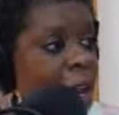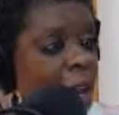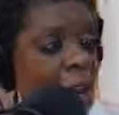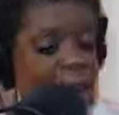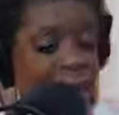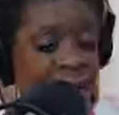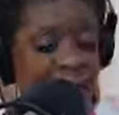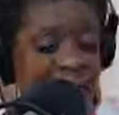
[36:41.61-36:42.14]
But
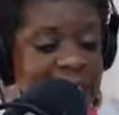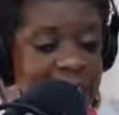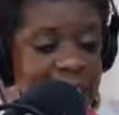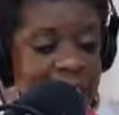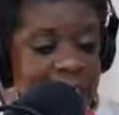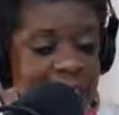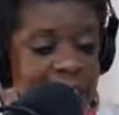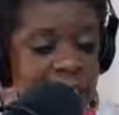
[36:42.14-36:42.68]
the fact of the
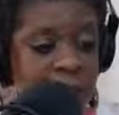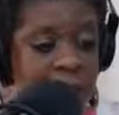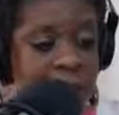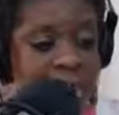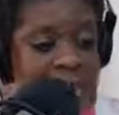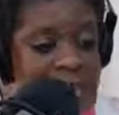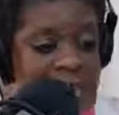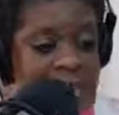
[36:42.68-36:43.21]
matter is,
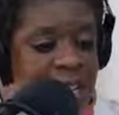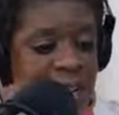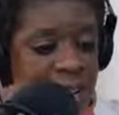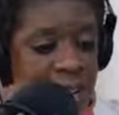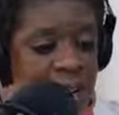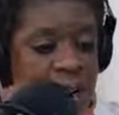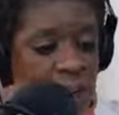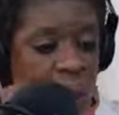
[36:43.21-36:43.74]
we need
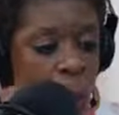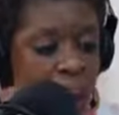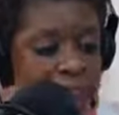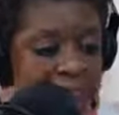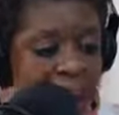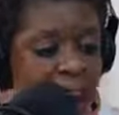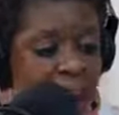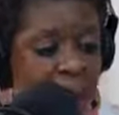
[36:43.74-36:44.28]
you to
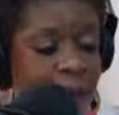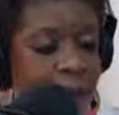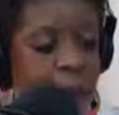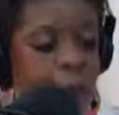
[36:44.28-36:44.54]
wake up.